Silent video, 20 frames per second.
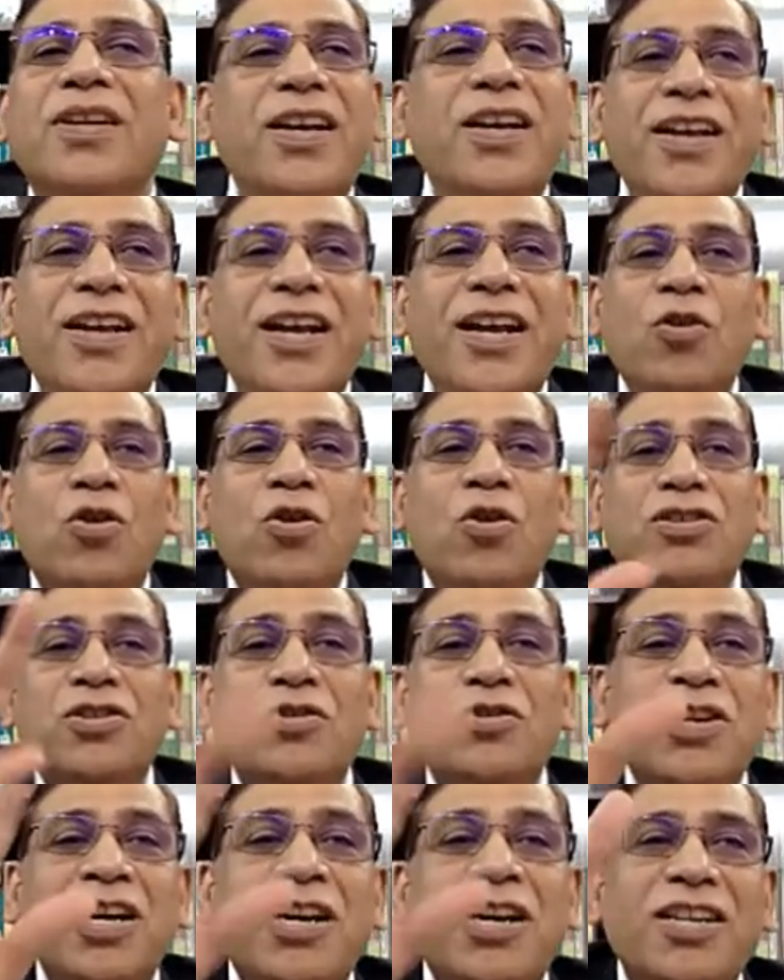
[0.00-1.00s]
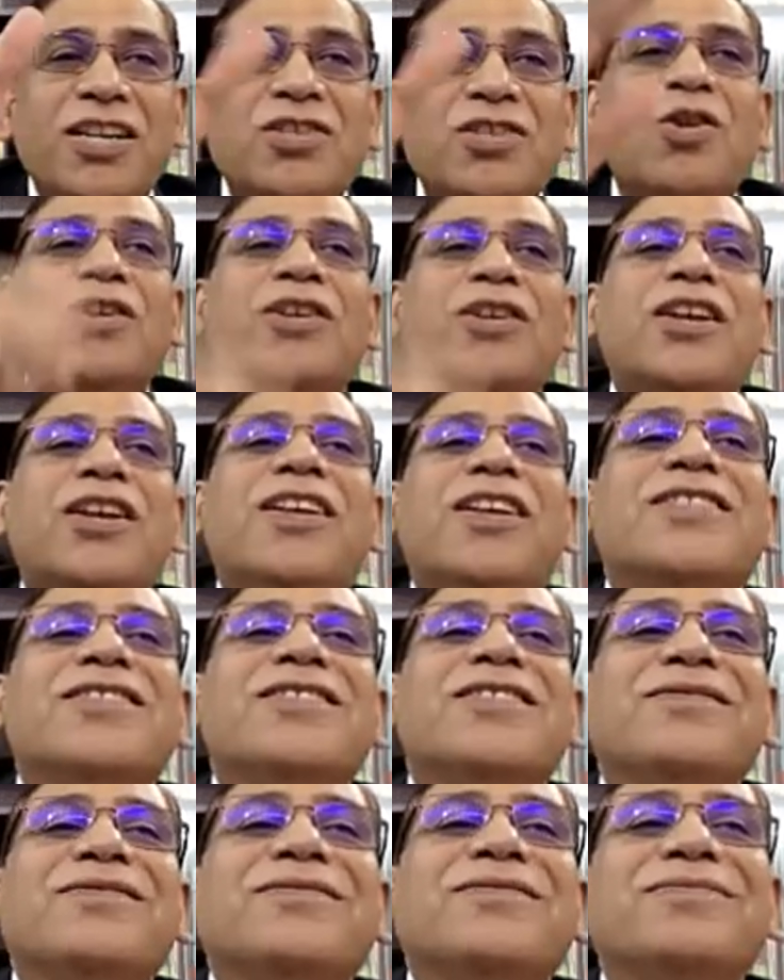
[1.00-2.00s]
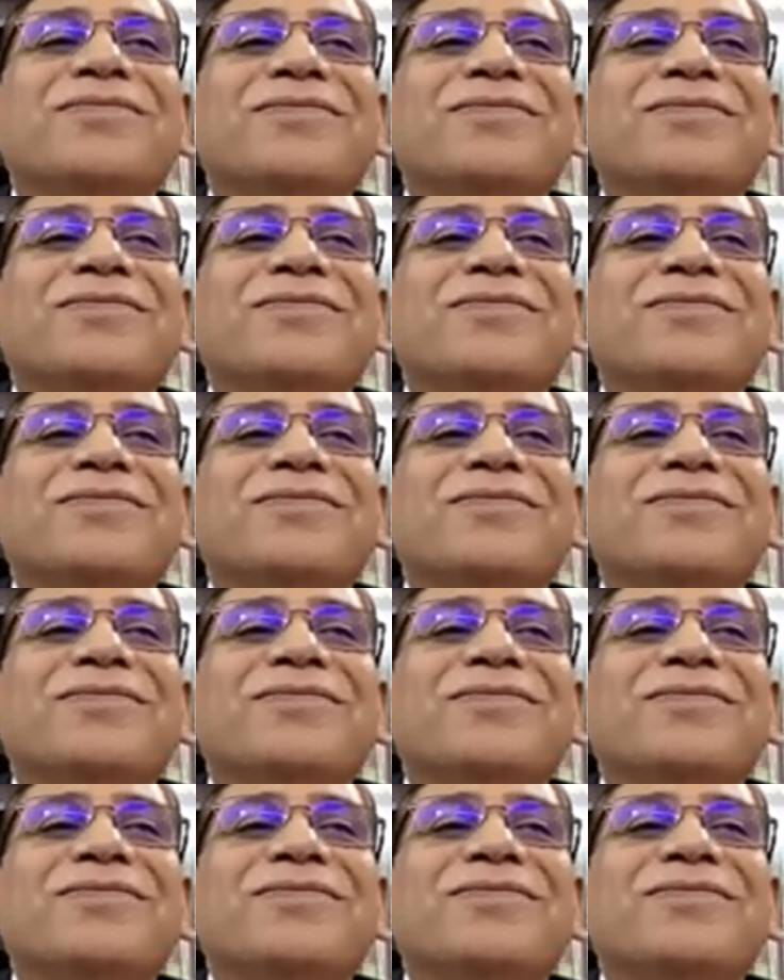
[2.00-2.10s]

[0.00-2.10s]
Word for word: Indian constitution does not tell us.